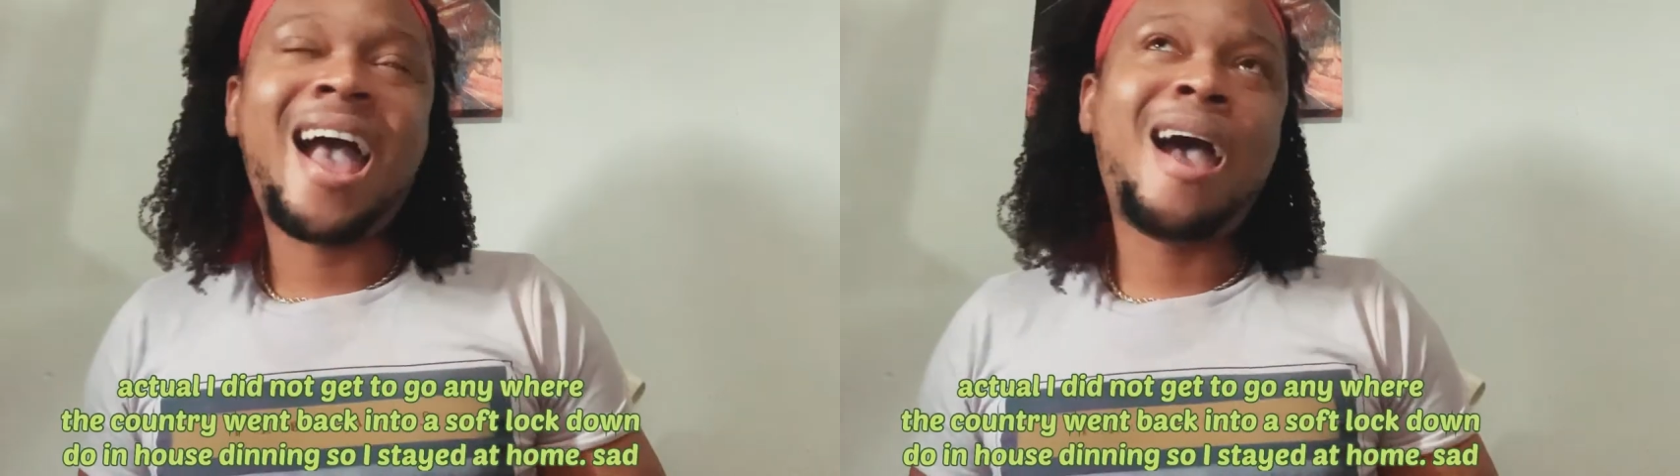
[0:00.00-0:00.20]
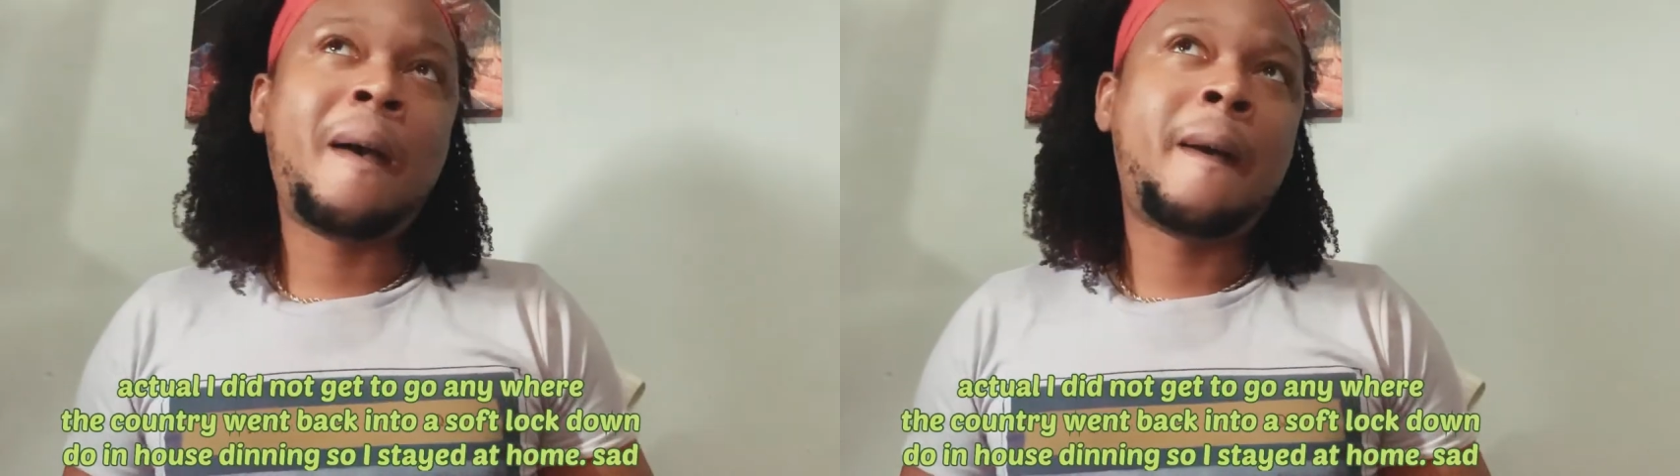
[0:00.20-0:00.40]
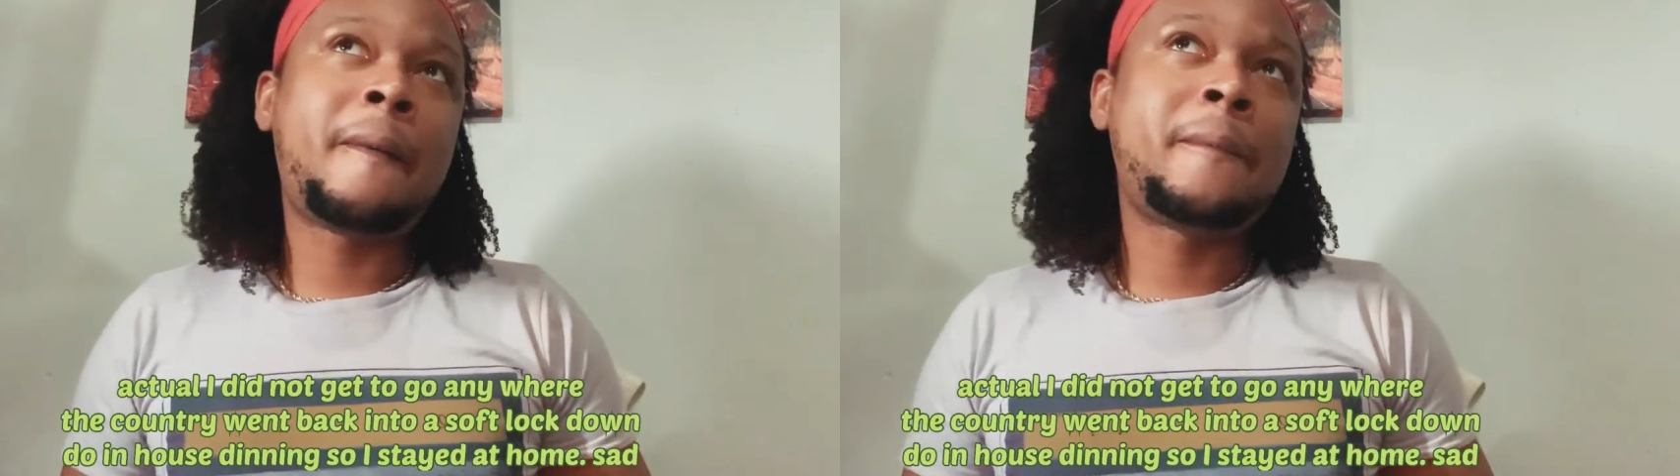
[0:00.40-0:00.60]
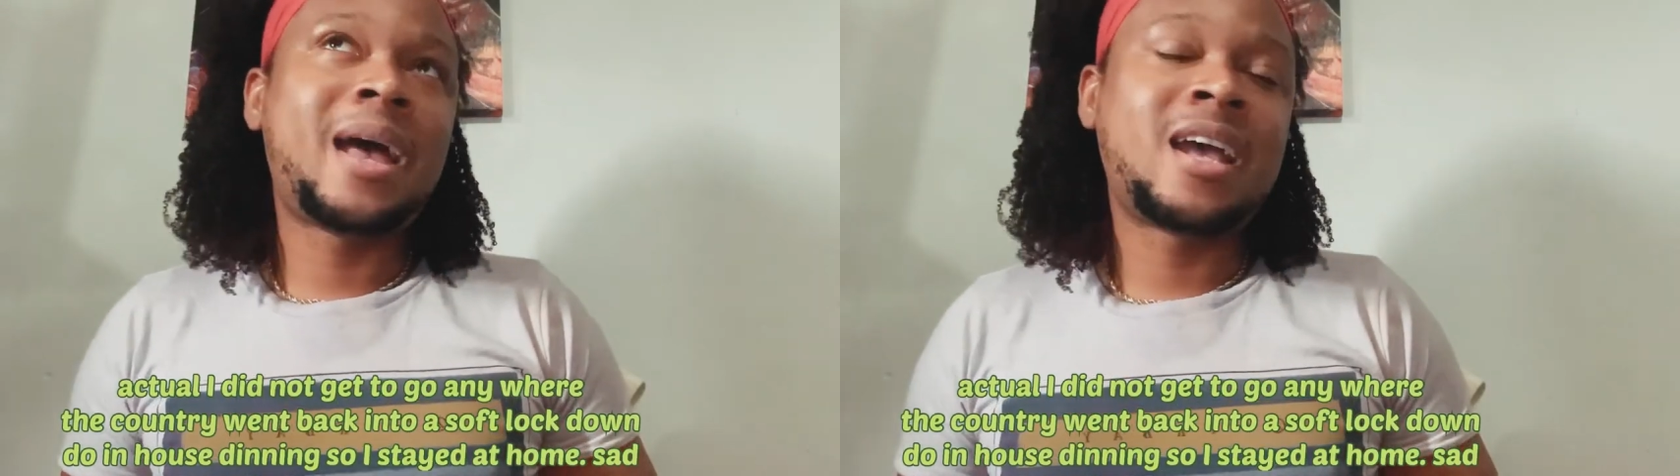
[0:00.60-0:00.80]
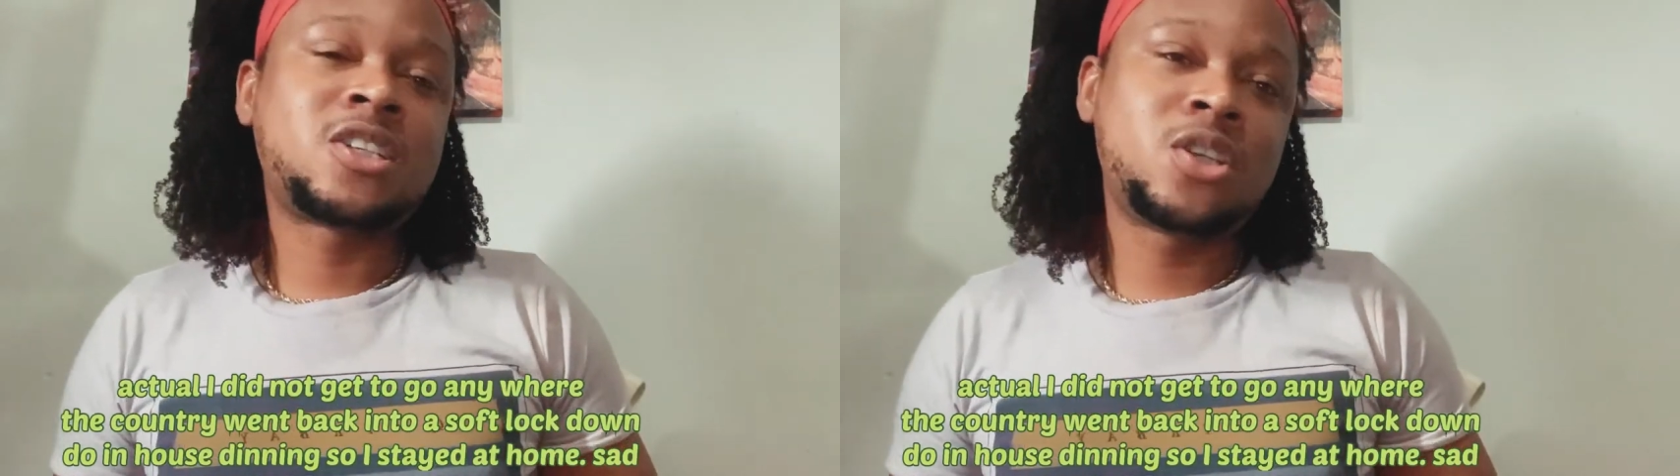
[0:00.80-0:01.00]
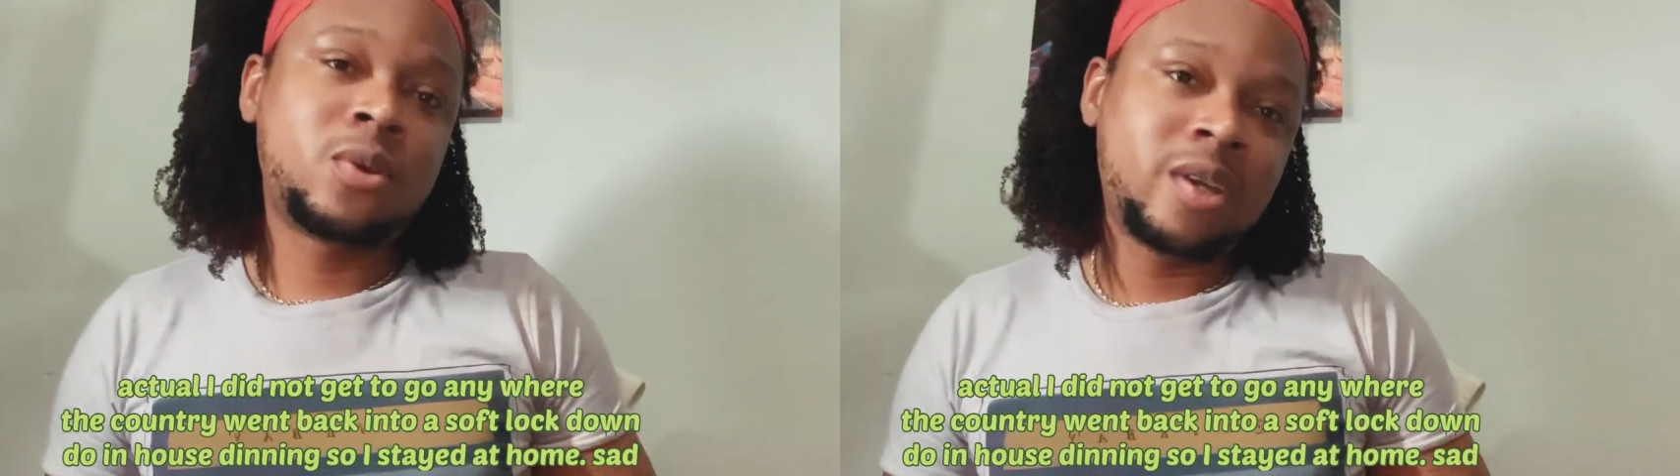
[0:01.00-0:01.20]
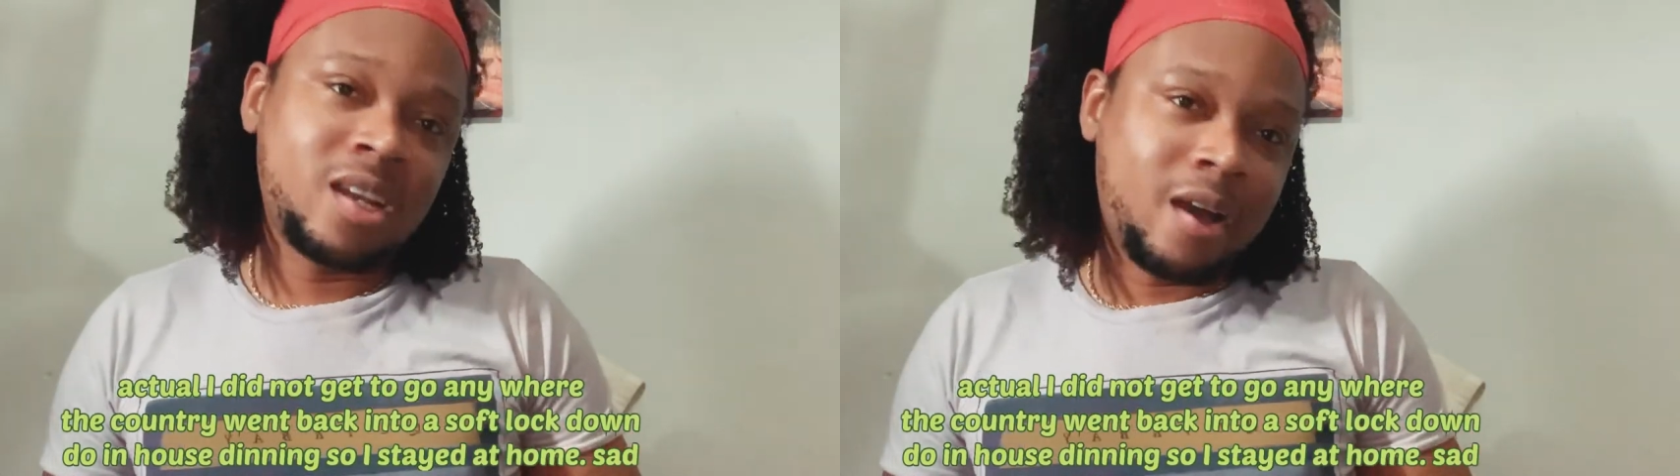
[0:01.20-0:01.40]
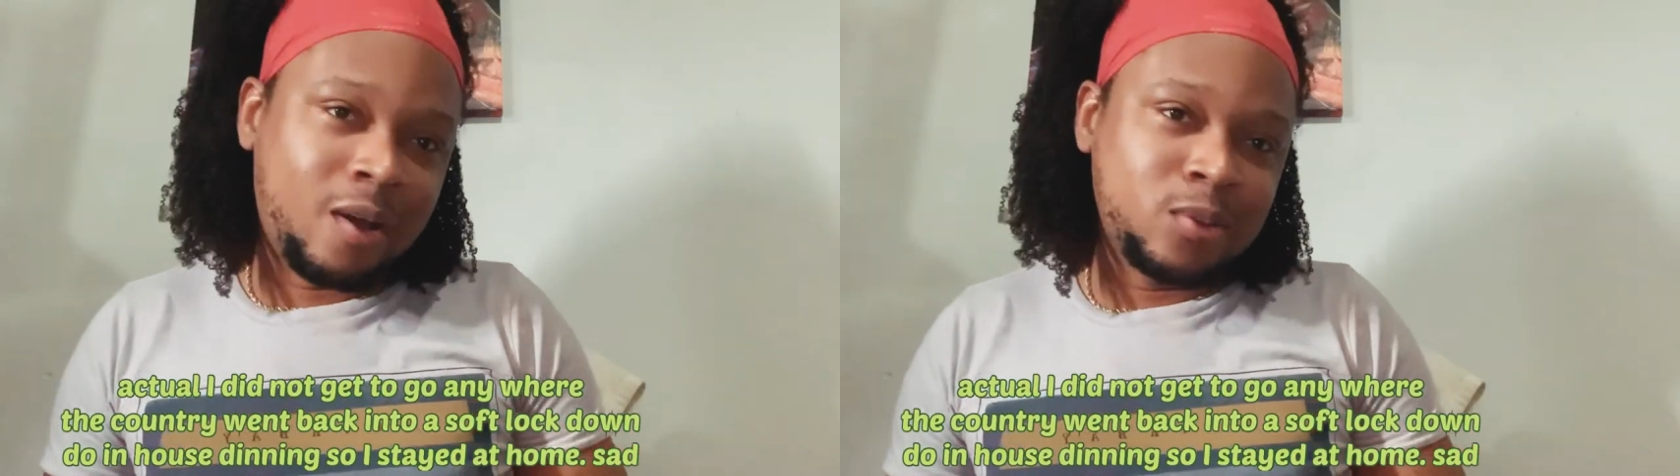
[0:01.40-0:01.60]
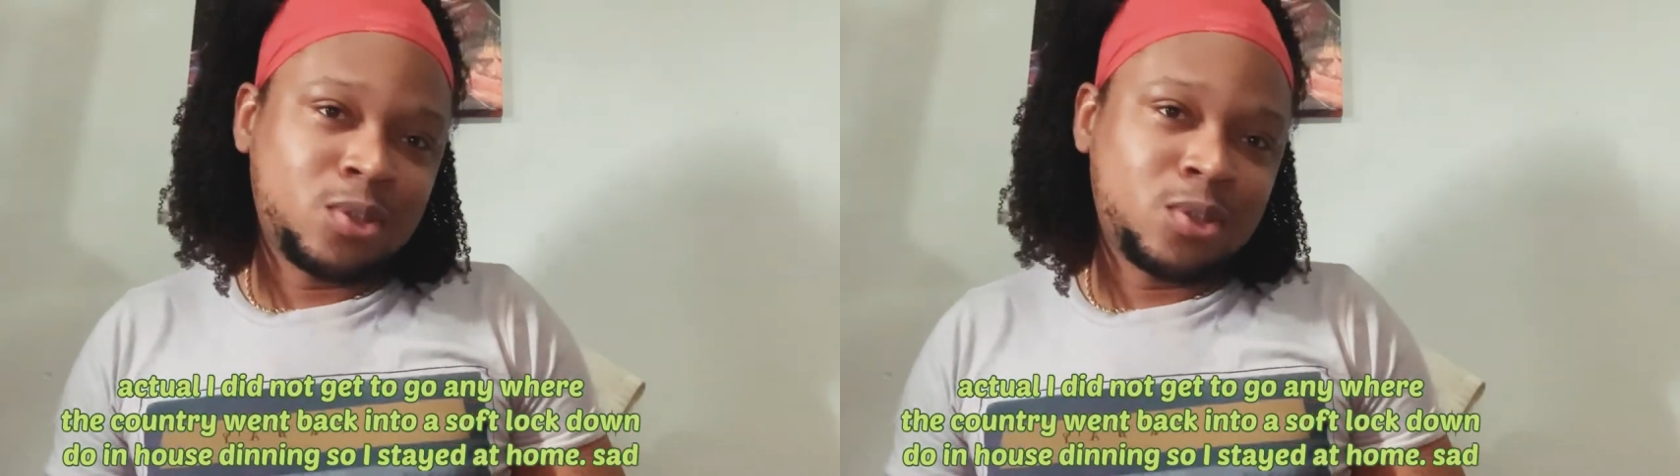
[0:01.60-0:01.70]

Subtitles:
I'm actually going out,